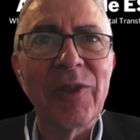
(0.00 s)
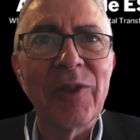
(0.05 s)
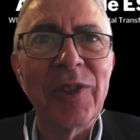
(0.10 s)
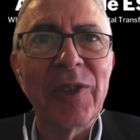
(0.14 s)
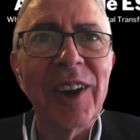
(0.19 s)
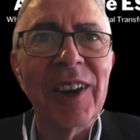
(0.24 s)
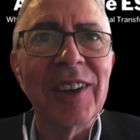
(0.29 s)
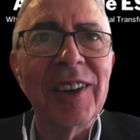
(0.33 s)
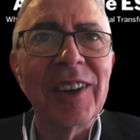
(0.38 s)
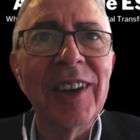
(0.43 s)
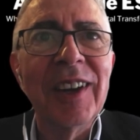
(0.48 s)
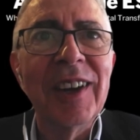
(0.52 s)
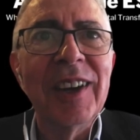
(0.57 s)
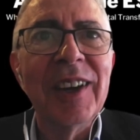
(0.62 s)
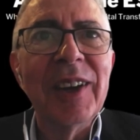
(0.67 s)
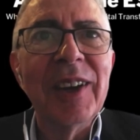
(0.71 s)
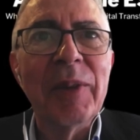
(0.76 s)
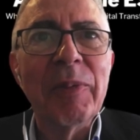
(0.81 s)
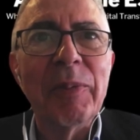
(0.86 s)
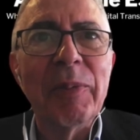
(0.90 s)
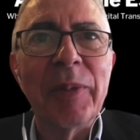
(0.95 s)
have fun.
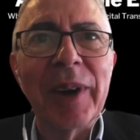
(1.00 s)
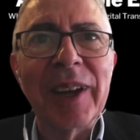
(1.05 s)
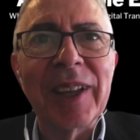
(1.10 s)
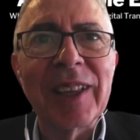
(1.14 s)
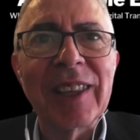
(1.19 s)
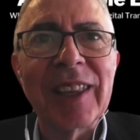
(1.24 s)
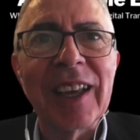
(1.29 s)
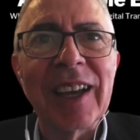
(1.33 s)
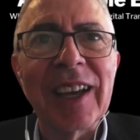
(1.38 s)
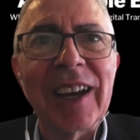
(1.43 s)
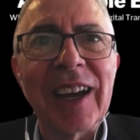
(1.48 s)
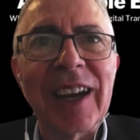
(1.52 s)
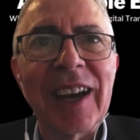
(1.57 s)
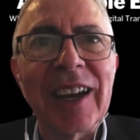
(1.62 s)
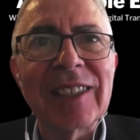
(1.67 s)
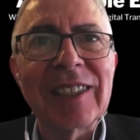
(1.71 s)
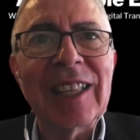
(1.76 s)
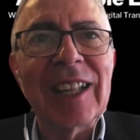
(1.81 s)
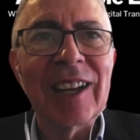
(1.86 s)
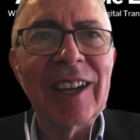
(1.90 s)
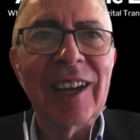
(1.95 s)
But
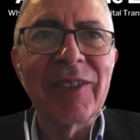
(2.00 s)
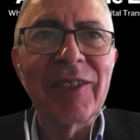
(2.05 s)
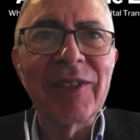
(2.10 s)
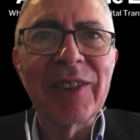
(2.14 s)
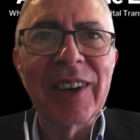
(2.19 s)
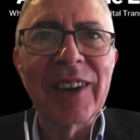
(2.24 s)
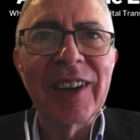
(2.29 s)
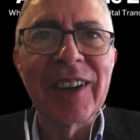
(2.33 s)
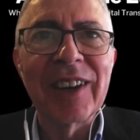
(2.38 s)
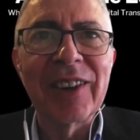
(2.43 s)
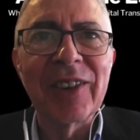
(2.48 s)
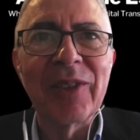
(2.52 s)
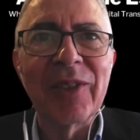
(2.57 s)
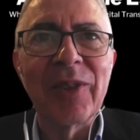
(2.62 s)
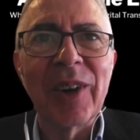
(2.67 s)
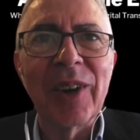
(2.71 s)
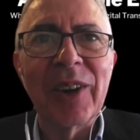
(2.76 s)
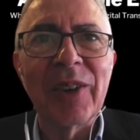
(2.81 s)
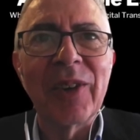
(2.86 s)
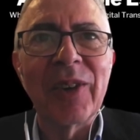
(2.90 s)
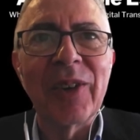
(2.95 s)
I still have
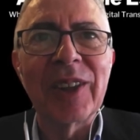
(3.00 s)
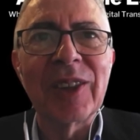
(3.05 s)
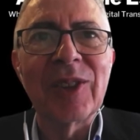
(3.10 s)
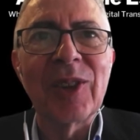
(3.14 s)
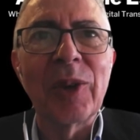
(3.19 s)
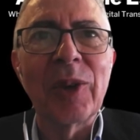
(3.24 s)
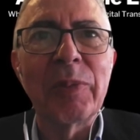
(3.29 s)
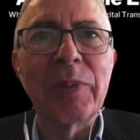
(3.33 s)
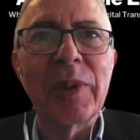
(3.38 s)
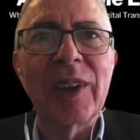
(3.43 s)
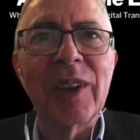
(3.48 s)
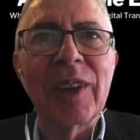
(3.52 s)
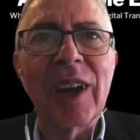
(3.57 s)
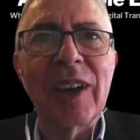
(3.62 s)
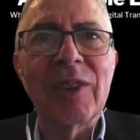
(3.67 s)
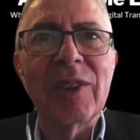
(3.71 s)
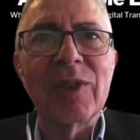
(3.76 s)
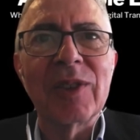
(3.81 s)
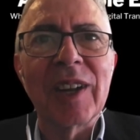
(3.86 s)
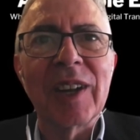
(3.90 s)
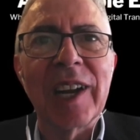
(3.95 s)
one topic
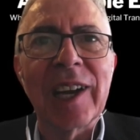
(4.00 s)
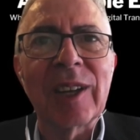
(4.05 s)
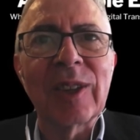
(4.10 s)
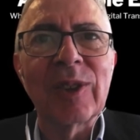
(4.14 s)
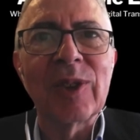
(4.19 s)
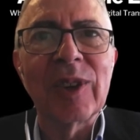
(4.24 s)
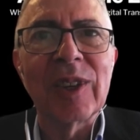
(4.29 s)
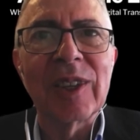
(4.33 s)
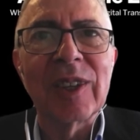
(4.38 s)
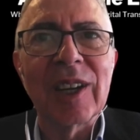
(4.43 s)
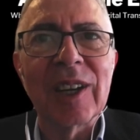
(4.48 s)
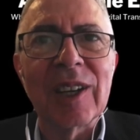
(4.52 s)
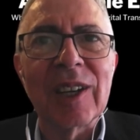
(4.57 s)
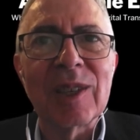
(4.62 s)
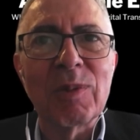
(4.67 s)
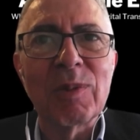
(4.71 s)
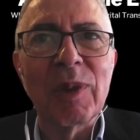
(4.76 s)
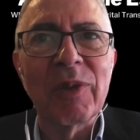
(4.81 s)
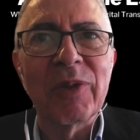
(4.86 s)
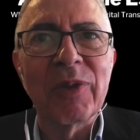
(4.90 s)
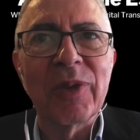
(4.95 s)
I would like to
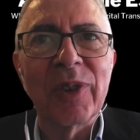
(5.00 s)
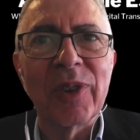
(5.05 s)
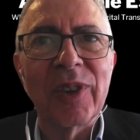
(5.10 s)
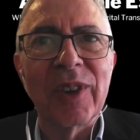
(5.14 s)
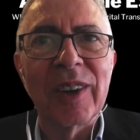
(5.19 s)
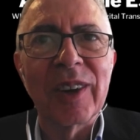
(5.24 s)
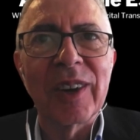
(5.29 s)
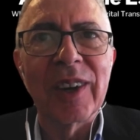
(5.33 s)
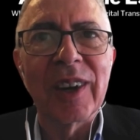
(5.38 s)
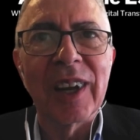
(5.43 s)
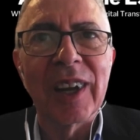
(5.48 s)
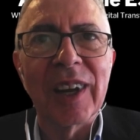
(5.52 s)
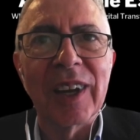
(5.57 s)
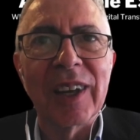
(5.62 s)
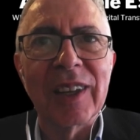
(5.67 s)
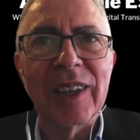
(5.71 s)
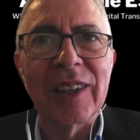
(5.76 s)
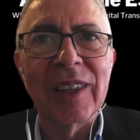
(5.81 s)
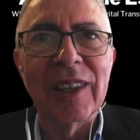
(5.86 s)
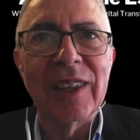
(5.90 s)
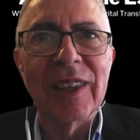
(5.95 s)
address
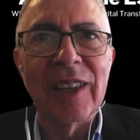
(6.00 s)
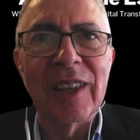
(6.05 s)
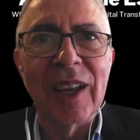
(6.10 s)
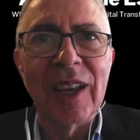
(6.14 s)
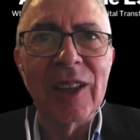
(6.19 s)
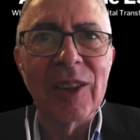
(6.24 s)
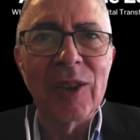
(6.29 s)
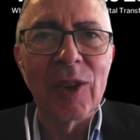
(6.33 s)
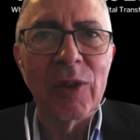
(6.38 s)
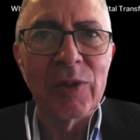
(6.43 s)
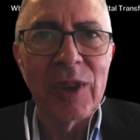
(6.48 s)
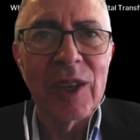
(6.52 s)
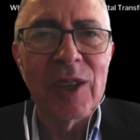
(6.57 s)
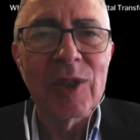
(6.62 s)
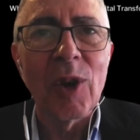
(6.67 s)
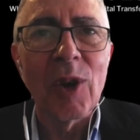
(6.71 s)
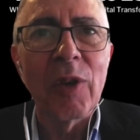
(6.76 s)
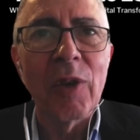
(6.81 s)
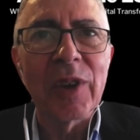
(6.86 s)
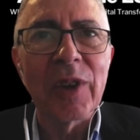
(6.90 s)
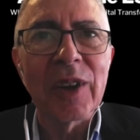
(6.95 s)
before the end of
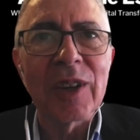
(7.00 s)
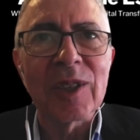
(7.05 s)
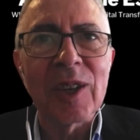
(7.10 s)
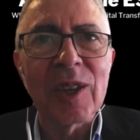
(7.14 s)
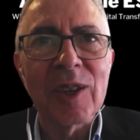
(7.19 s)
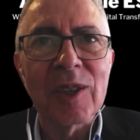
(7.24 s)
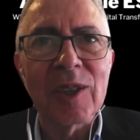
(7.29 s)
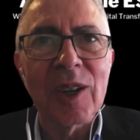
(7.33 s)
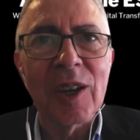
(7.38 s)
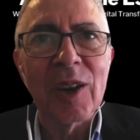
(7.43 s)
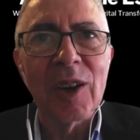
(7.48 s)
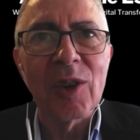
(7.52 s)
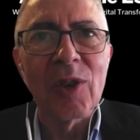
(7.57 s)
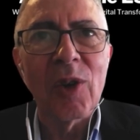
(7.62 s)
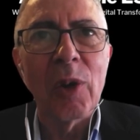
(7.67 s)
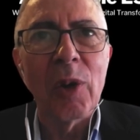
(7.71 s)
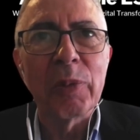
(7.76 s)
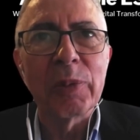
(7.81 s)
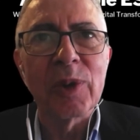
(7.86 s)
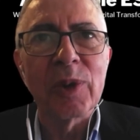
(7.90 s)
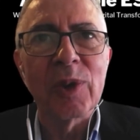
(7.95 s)
this conversation. I
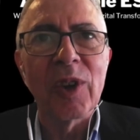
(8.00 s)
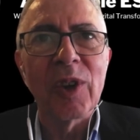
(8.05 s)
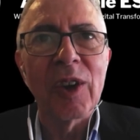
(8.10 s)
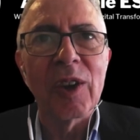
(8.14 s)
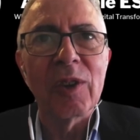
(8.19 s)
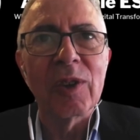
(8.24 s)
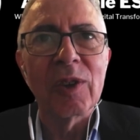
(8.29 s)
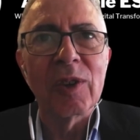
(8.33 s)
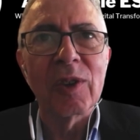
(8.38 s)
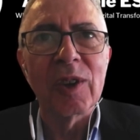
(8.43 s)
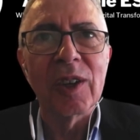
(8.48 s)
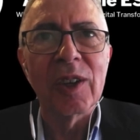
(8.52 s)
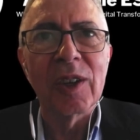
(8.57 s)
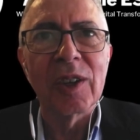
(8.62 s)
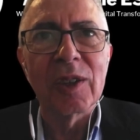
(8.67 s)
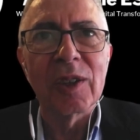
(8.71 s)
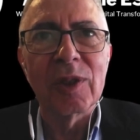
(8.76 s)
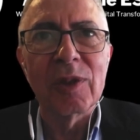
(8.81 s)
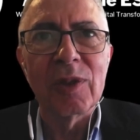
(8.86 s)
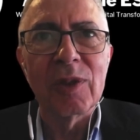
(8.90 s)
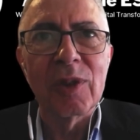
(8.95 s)
hope to have
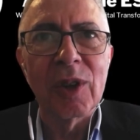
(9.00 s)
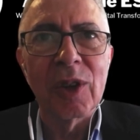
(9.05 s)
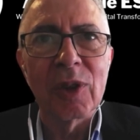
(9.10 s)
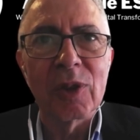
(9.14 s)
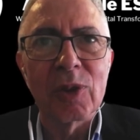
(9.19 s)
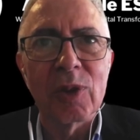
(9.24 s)
to